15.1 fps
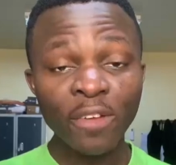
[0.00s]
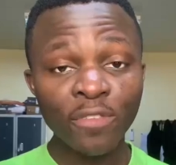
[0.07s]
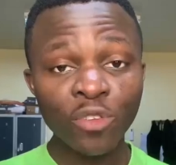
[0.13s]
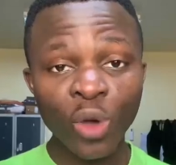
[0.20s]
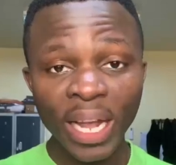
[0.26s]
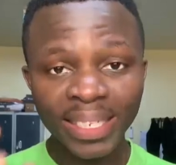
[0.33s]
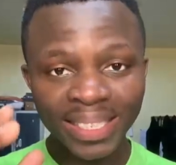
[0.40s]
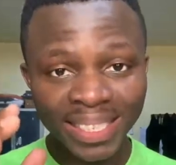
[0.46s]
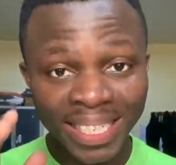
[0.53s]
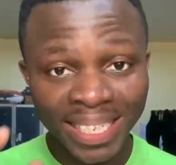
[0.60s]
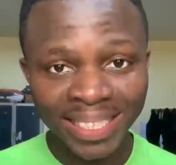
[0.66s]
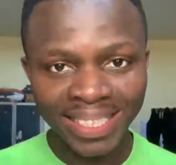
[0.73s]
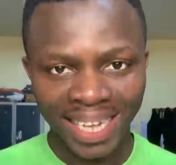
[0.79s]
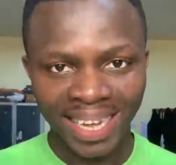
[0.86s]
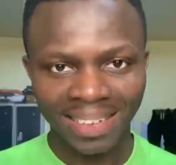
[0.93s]
If you are a
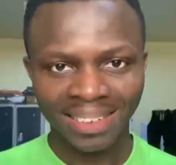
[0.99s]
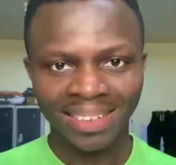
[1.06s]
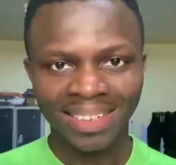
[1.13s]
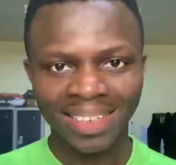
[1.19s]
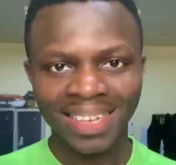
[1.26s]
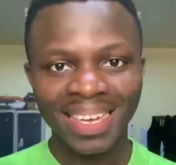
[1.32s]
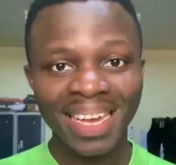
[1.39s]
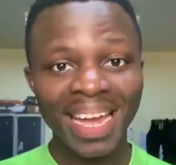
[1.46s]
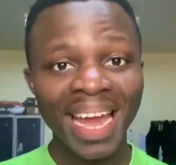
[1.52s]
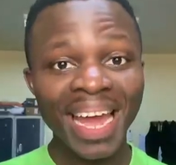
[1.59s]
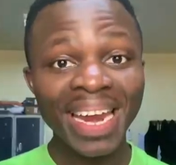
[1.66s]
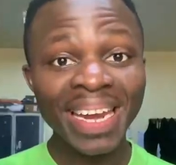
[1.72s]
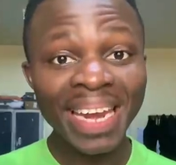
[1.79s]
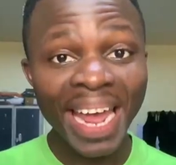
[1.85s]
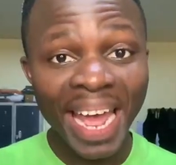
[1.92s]
teacher,
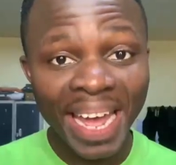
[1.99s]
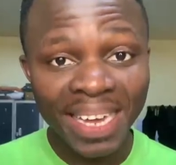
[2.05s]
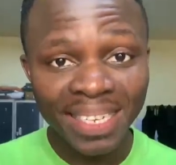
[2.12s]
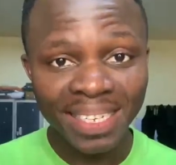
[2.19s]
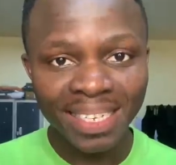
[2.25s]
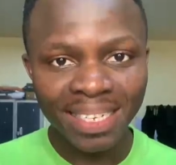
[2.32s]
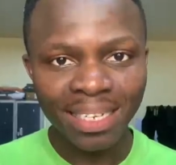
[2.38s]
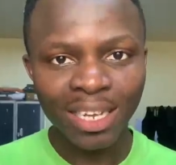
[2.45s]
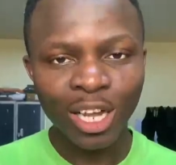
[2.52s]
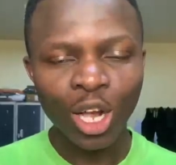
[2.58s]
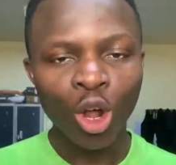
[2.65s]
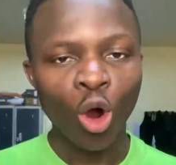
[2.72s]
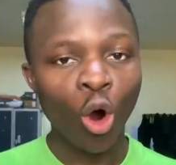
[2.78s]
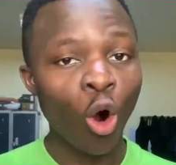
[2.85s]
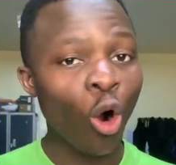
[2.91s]
a nurse,
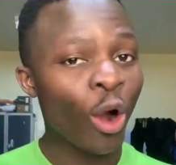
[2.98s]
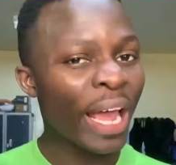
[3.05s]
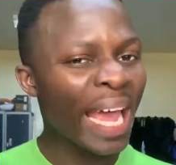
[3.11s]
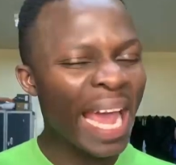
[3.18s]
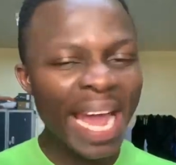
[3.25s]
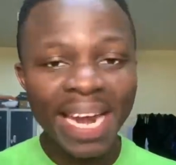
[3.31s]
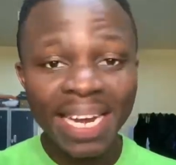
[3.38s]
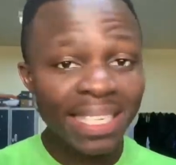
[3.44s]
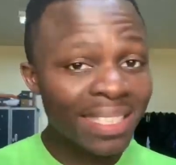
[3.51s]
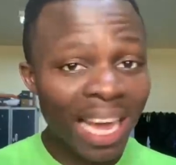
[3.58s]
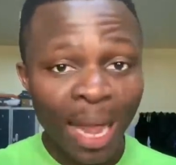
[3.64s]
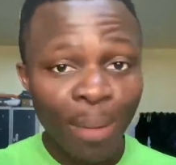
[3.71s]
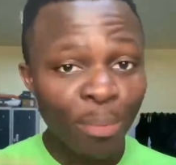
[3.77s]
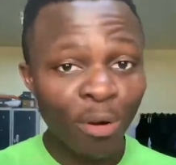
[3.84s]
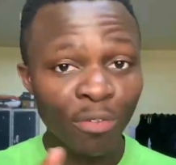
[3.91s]
or any
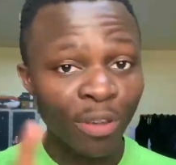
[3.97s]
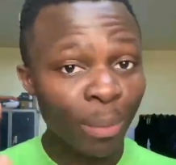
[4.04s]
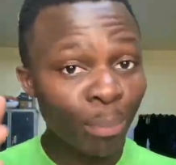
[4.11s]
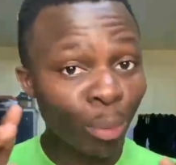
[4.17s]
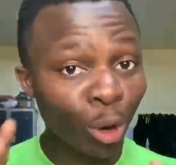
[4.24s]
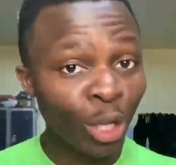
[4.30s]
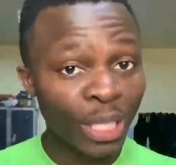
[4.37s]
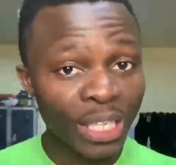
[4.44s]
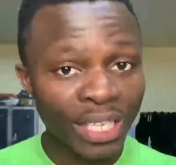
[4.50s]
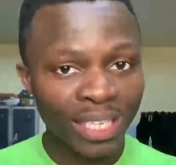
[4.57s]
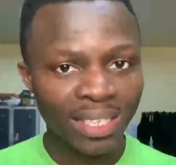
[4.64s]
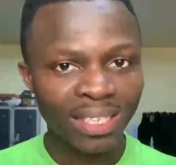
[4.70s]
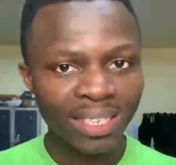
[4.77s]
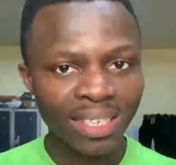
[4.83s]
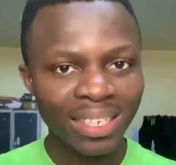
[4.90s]
type of employee
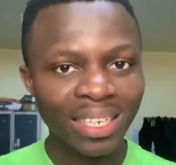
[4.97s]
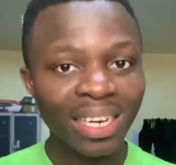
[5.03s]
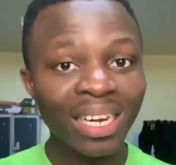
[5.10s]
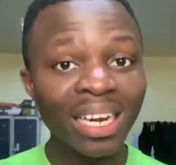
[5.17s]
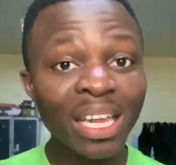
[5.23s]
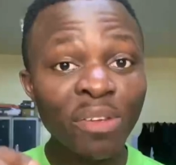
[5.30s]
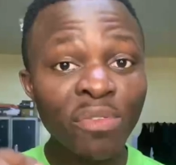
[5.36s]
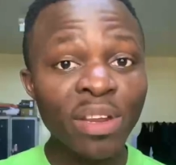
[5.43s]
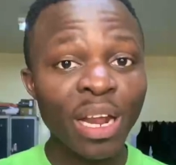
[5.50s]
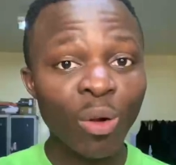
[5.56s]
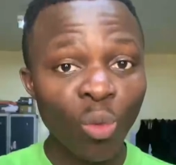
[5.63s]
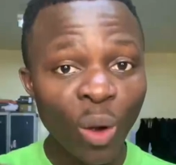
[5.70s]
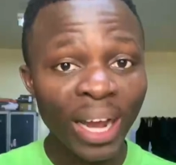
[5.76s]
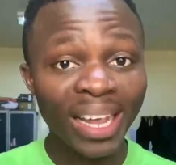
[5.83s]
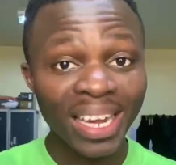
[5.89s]
living
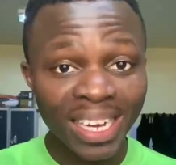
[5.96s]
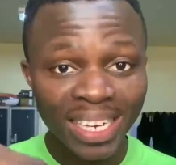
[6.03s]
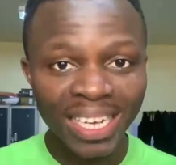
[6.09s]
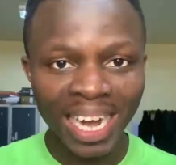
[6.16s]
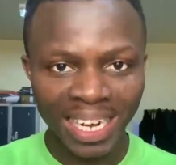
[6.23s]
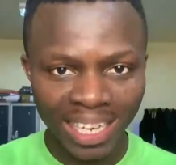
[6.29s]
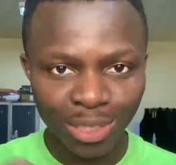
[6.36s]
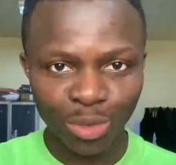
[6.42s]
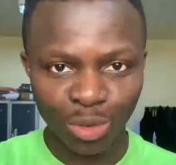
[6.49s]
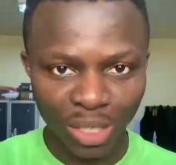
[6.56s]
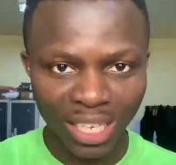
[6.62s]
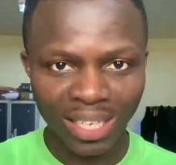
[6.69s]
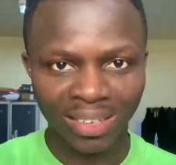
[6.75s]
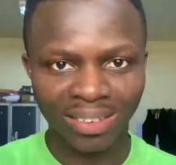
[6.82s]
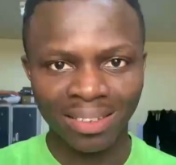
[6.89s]
and working in Ghana
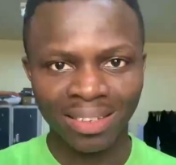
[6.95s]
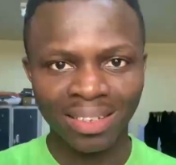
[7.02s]
today,